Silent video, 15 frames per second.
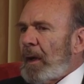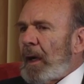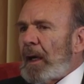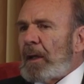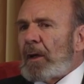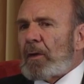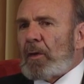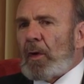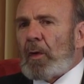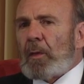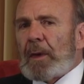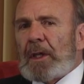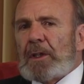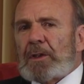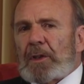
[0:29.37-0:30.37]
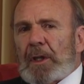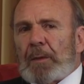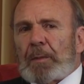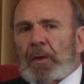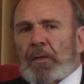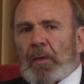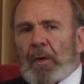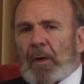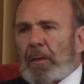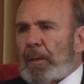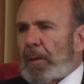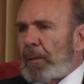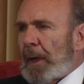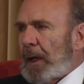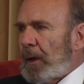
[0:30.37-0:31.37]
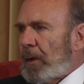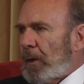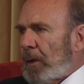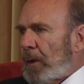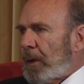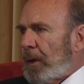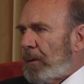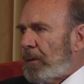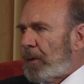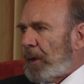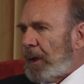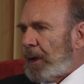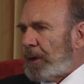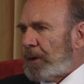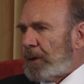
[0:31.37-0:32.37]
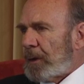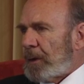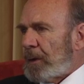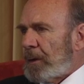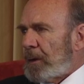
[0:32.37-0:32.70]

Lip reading: Under no way, shape, or form am I talking religion.